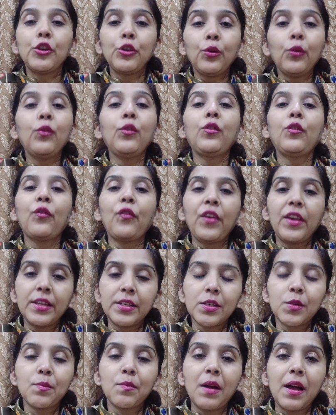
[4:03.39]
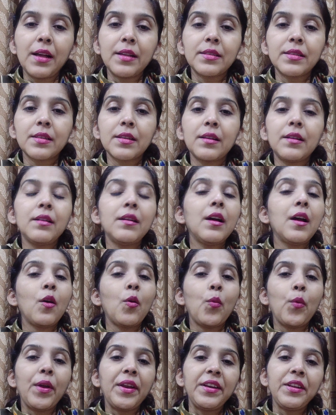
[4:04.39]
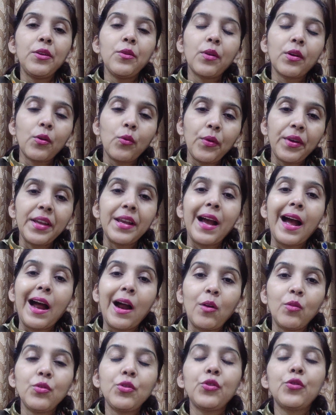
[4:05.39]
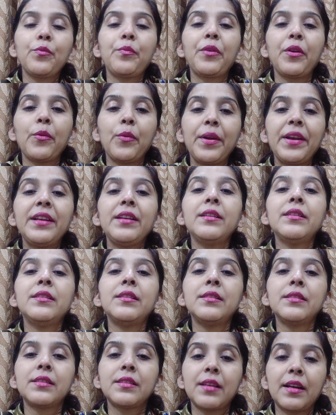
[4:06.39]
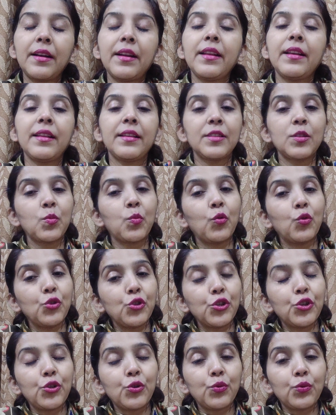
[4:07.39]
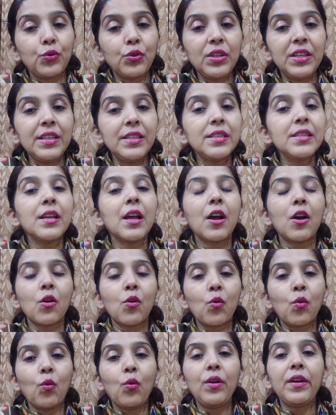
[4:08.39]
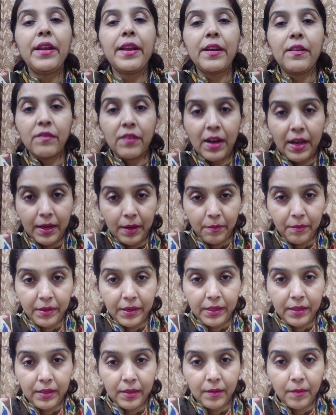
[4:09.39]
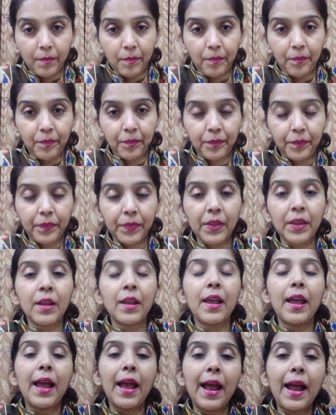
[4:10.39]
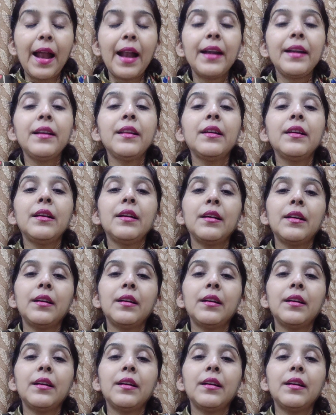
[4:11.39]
use face mask when you are going out to prevent sudden exposure to these cold environment. And